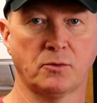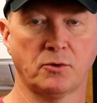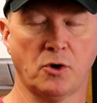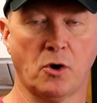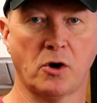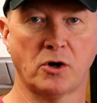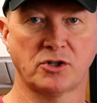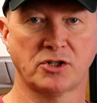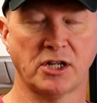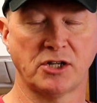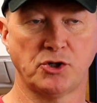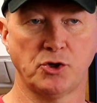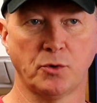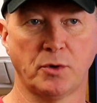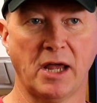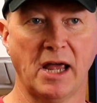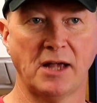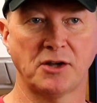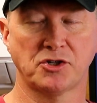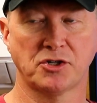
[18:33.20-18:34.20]
yards lets you
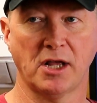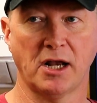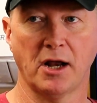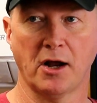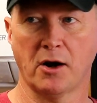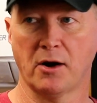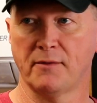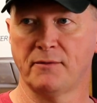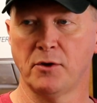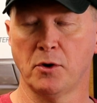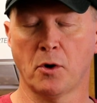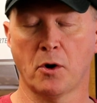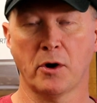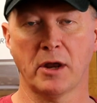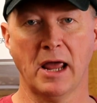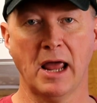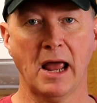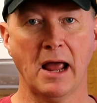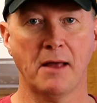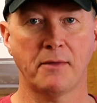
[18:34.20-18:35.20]
catch that error. If you
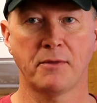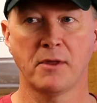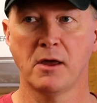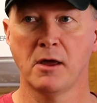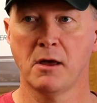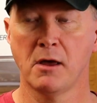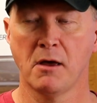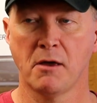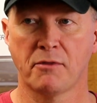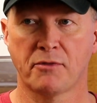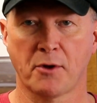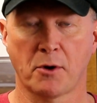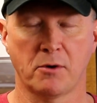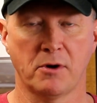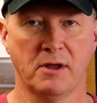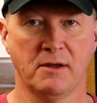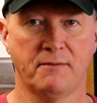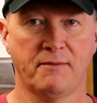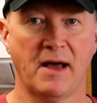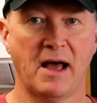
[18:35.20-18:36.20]
already had
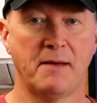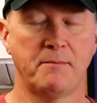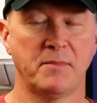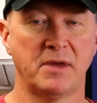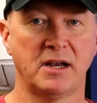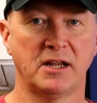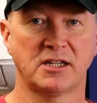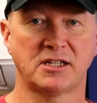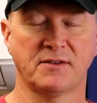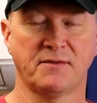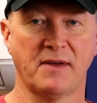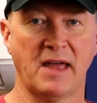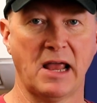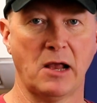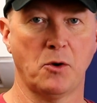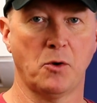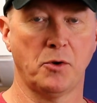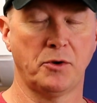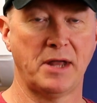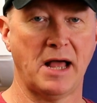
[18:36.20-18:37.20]
35 minutes of
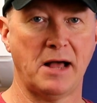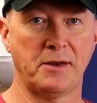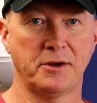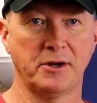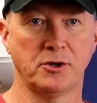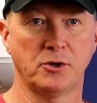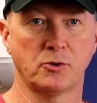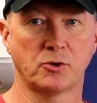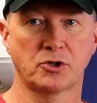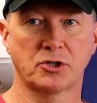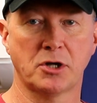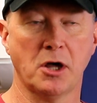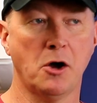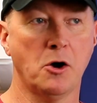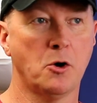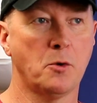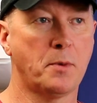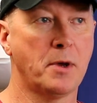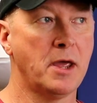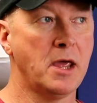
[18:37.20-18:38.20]
angle dialed into your
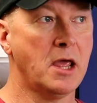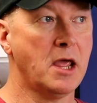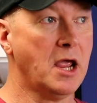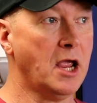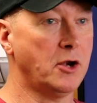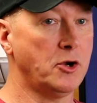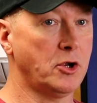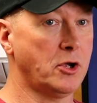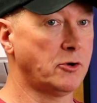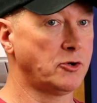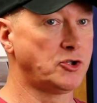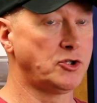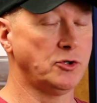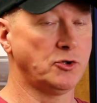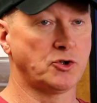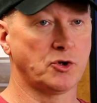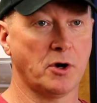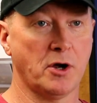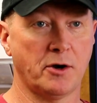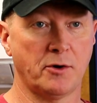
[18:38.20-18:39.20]
scope and you go to
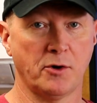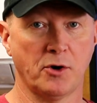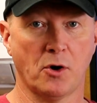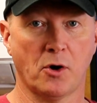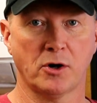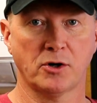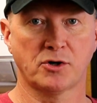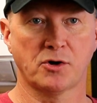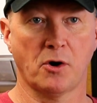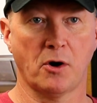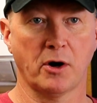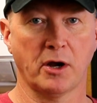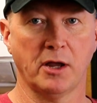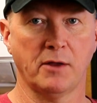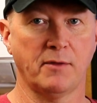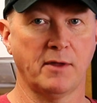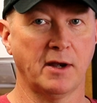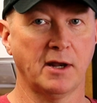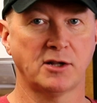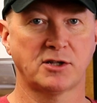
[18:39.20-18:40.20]
shoot your 100-yard
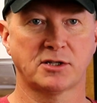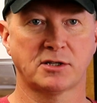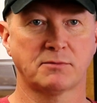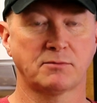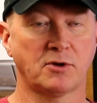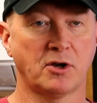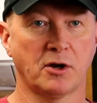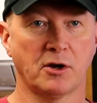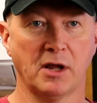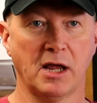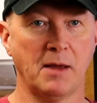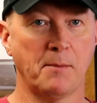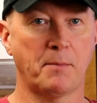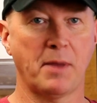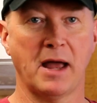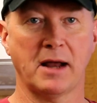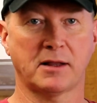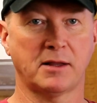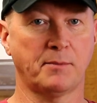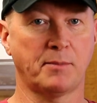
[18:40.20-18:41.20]
target, then it's going to
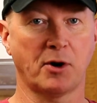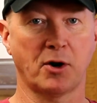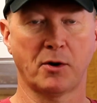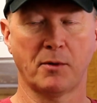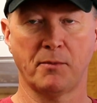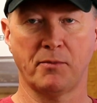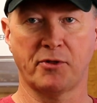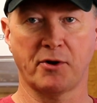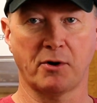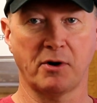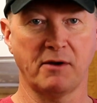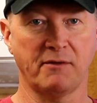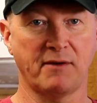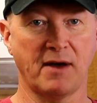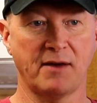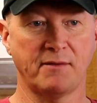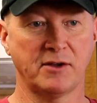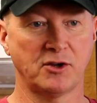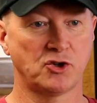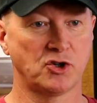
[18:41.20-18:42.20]
impact the berm
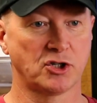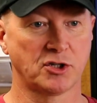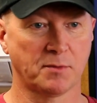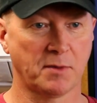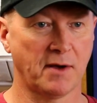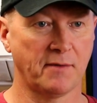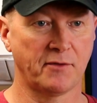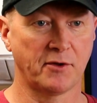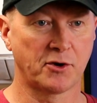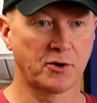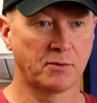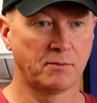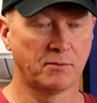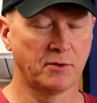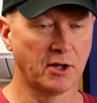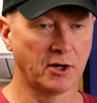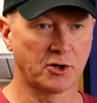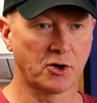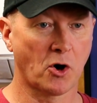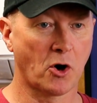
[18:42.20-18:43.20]
35 inches above
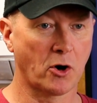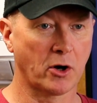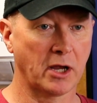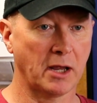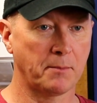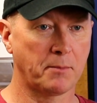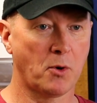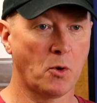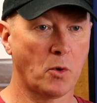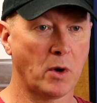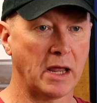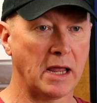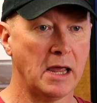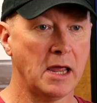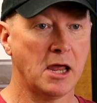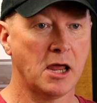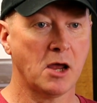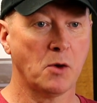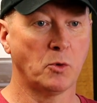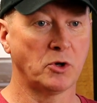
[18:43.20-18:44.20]
the target point,
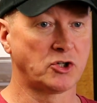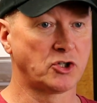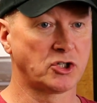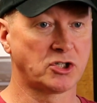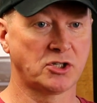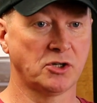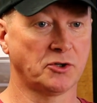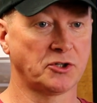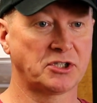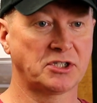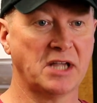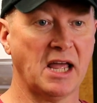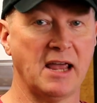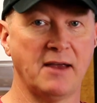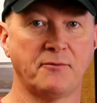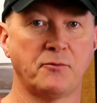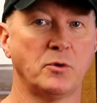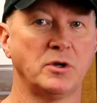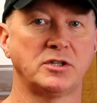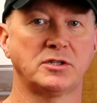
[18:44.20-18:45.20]
which is still
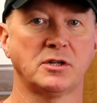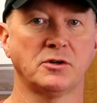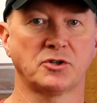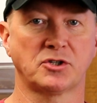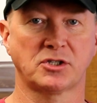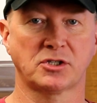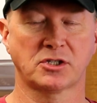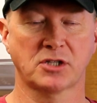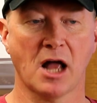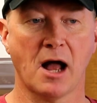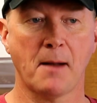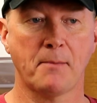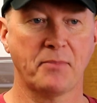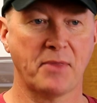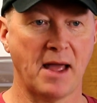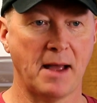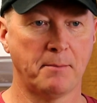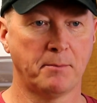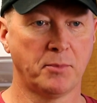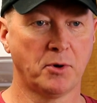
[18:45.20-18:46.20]
safe. We still
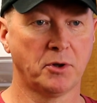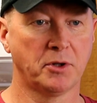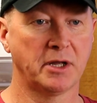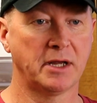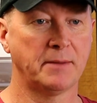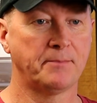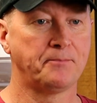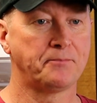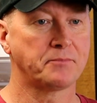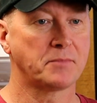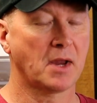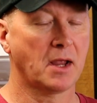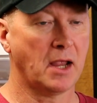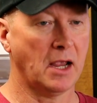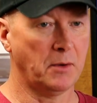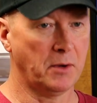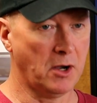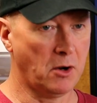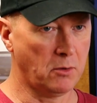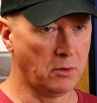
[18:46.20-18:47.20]
stop that bullet.
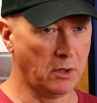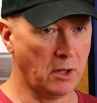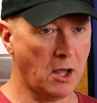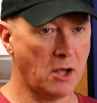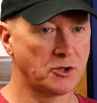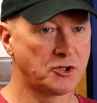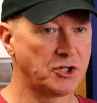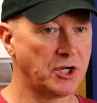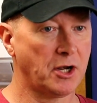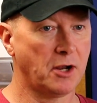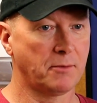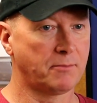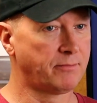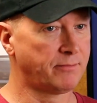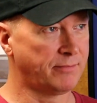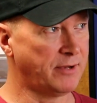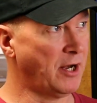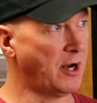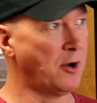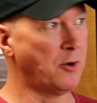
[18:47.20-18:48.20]
We don't launch it
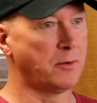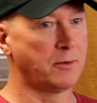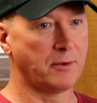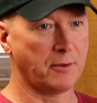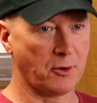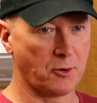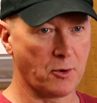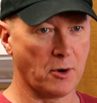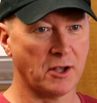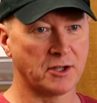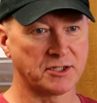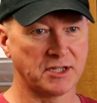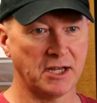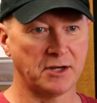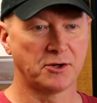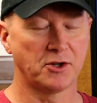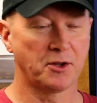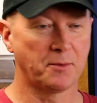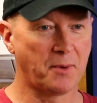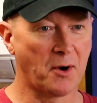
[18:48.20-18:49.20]
up, across
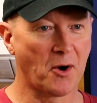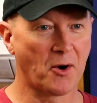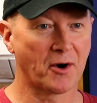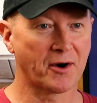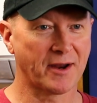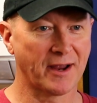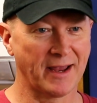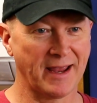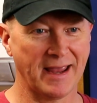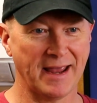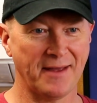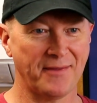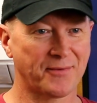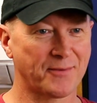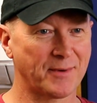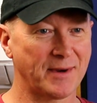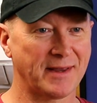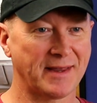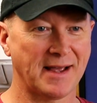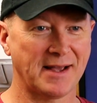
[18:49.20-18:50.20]
into the park again,
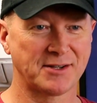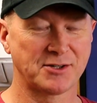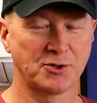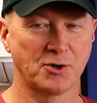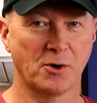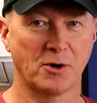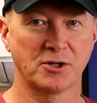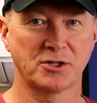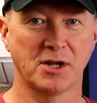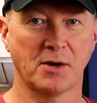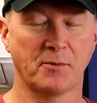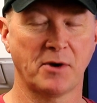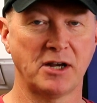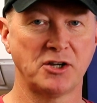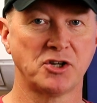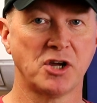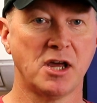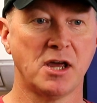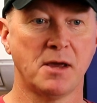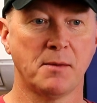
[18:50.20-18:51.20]
3,000 yards
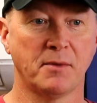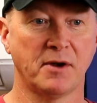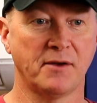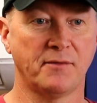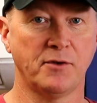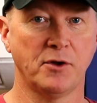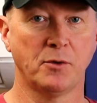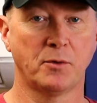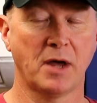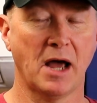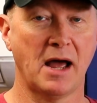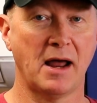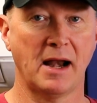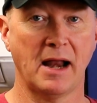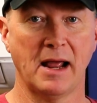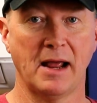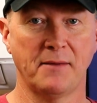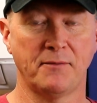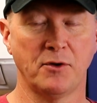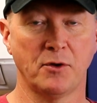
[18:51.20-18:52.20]
downrange. But if you
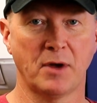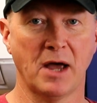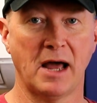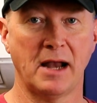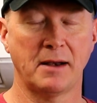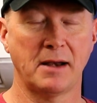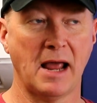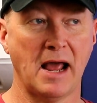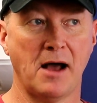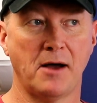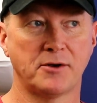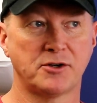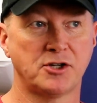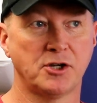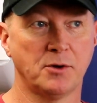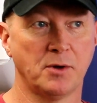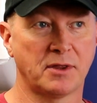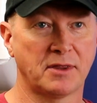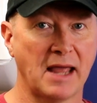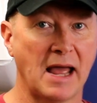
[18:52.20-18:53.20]
got out
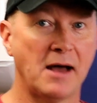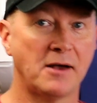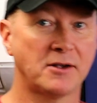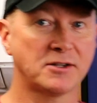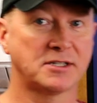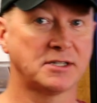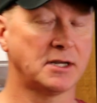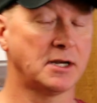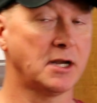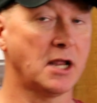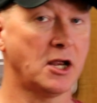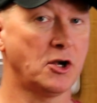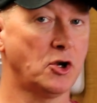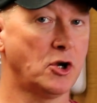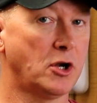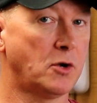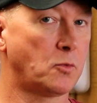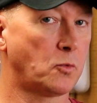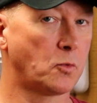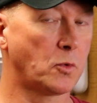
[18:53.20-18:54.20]
to 1,000 and
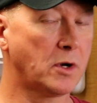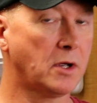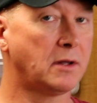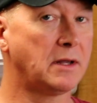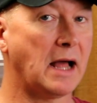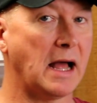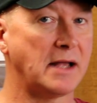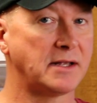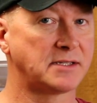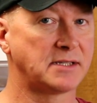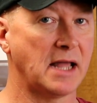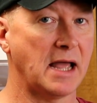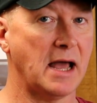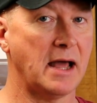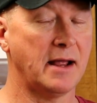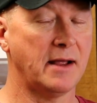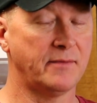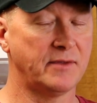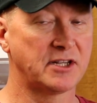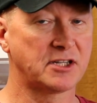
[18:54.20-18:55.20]
you didn't realize
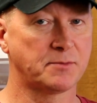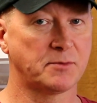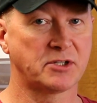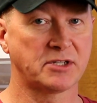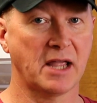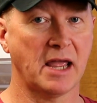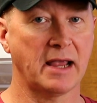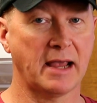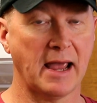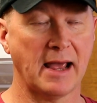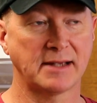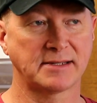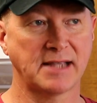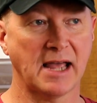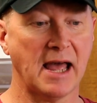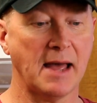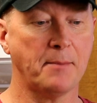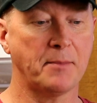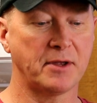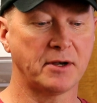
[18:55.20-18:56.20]
that, and this mistake has
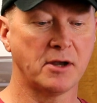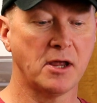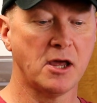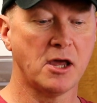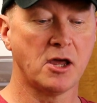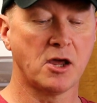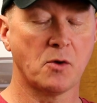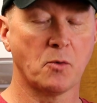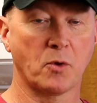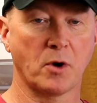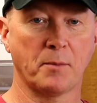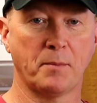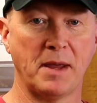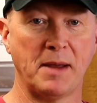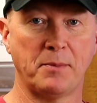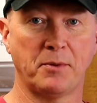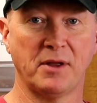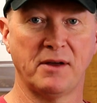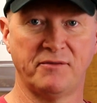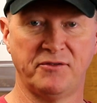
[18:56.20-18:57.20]
happened where
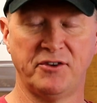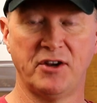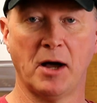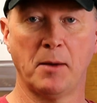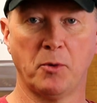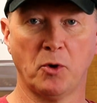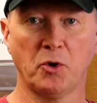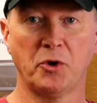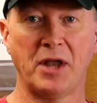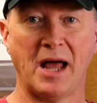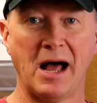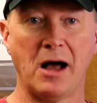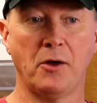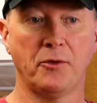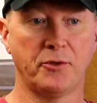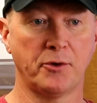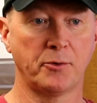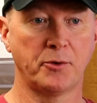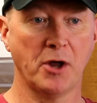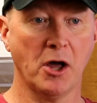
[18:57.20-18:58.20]
people have double
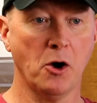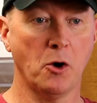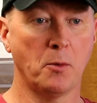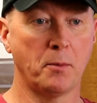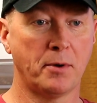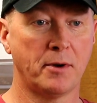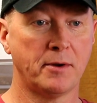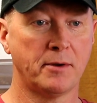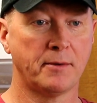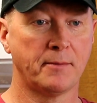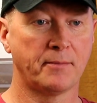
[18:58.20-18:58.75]
dialed their dope.